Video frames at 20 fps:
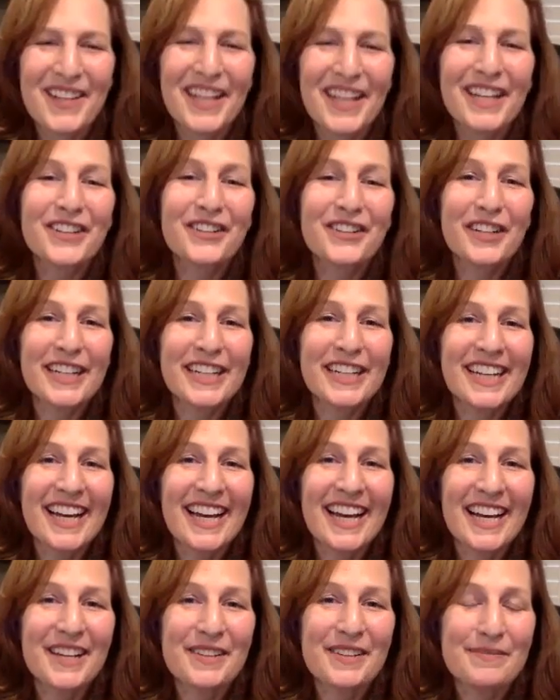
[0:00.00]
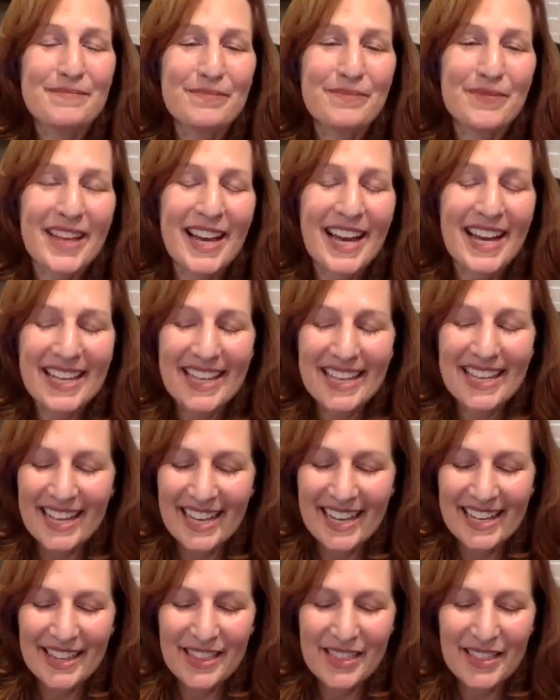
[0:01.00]
I agree.
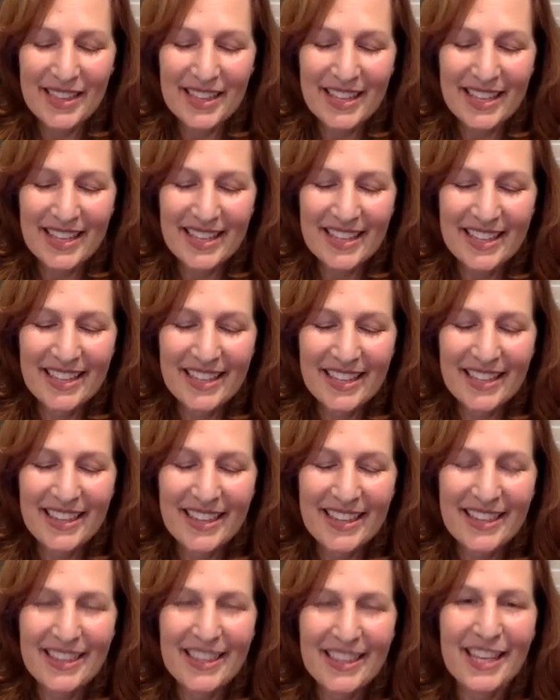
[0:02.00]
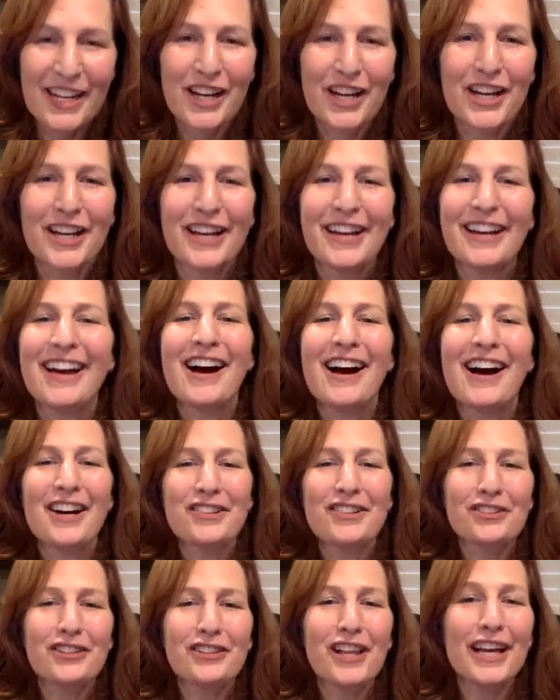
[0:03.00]
I think that
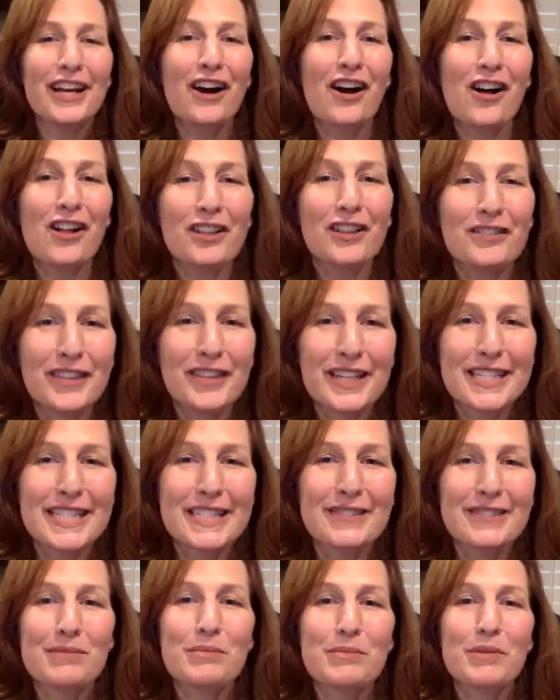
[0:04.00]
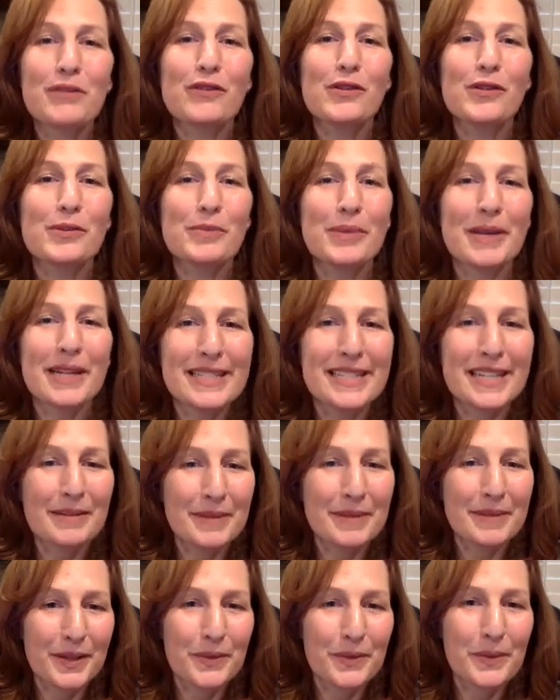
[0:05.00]
underlying all of this, even before the
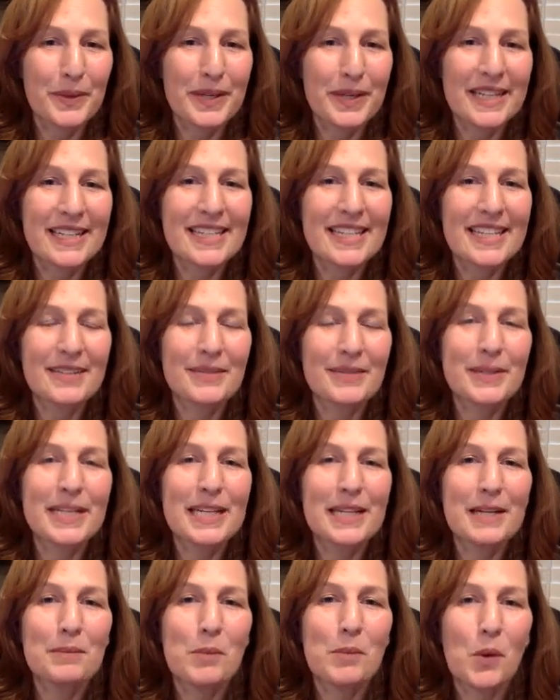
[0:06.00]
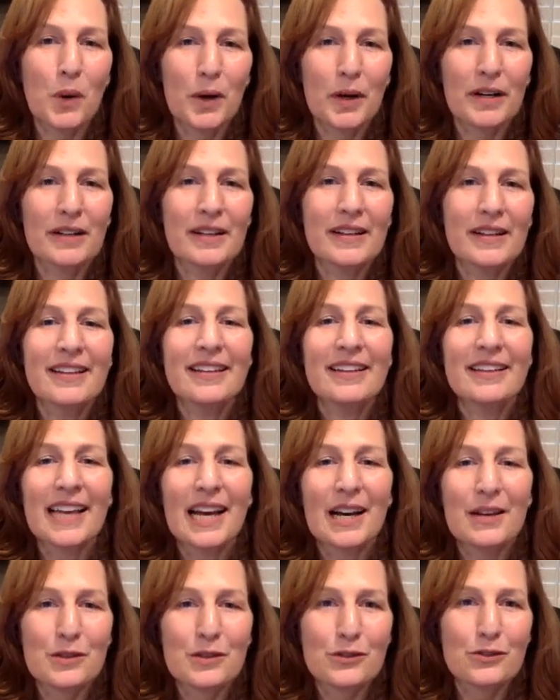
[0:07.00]
pandemic, we needed more
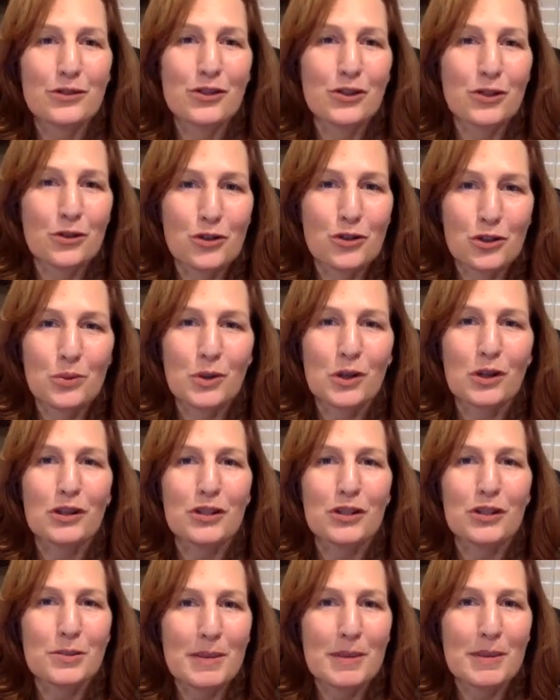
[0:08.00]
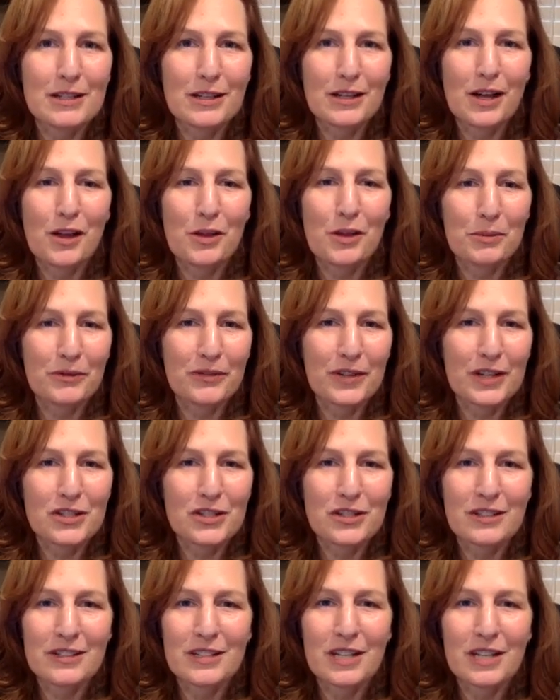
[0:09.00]
counselors, social workers, mental health
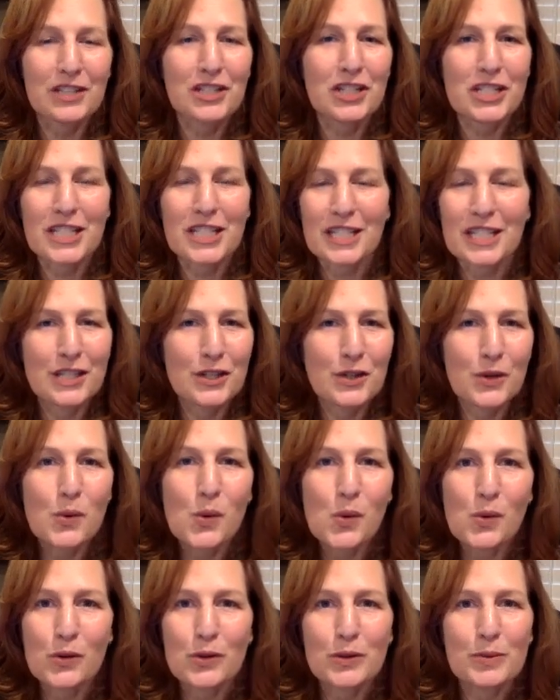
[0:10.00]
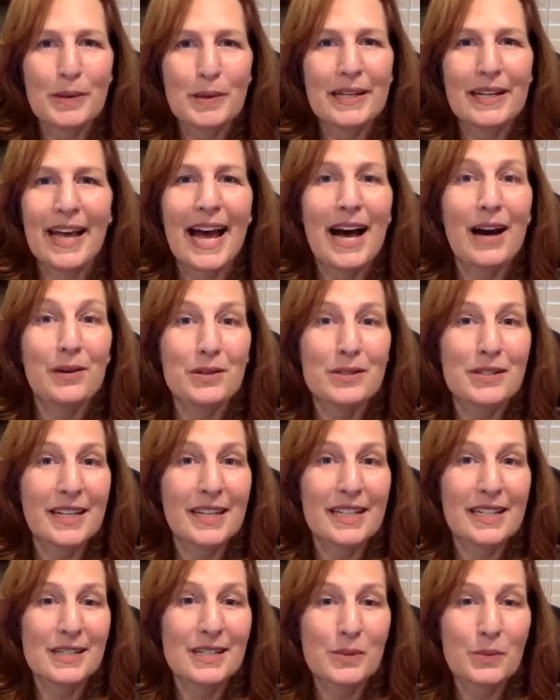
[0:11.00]
professionals, not just in the schools, but
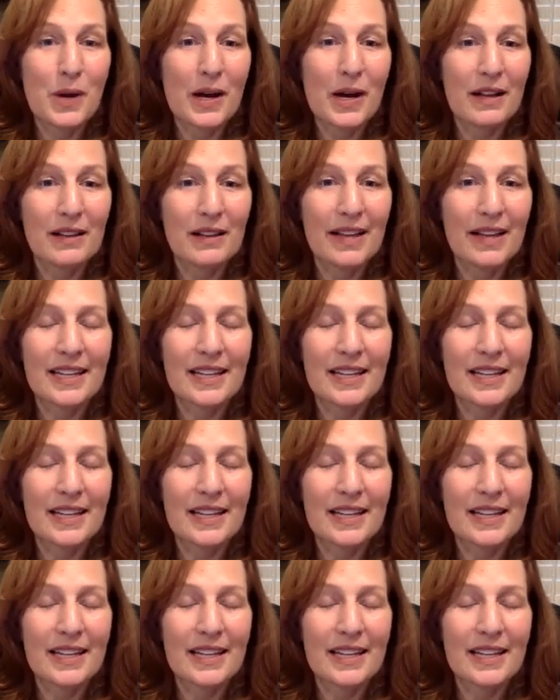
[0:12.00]
outside as well.